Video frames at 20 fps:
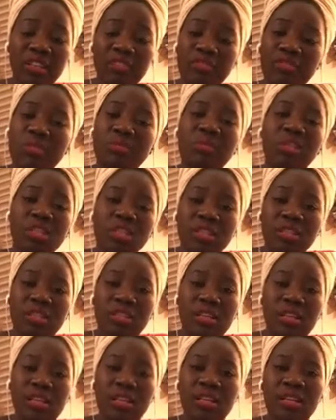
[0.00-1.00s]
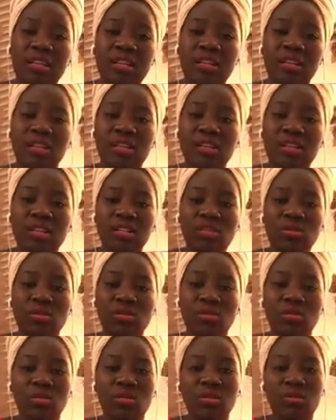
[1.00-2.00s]
information.
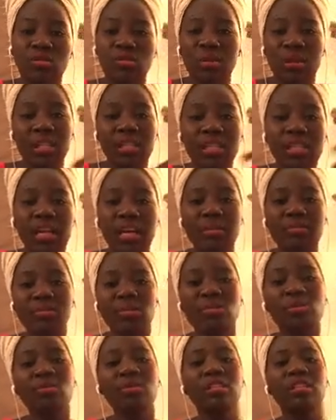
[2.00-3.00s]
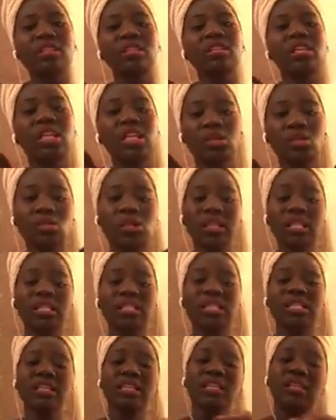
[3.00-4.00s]
So when it comes to this, you can
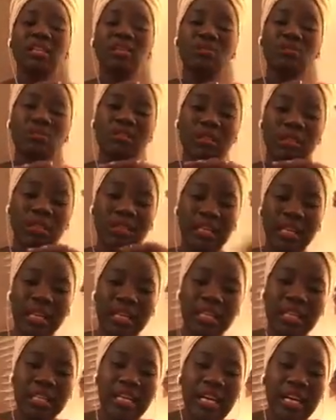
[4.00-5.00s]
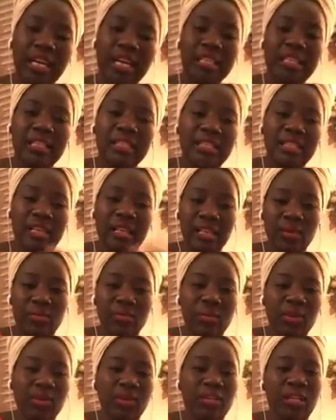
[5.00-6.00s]
still get all the guideline and the
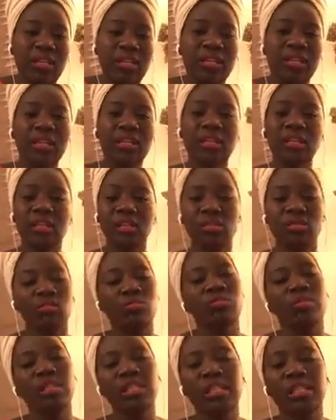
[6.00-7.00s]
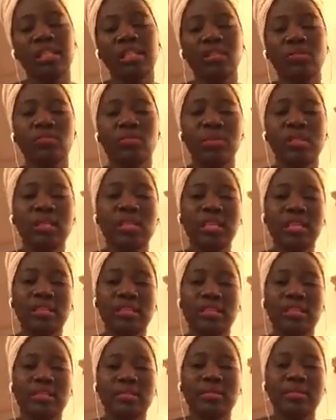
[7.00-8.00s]
help you need to really deal with
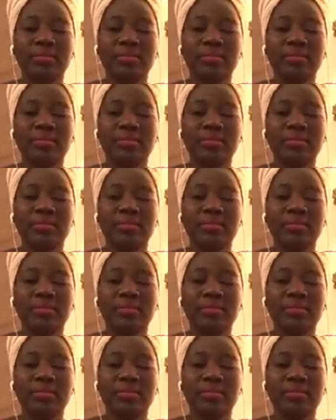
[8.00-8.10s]
this.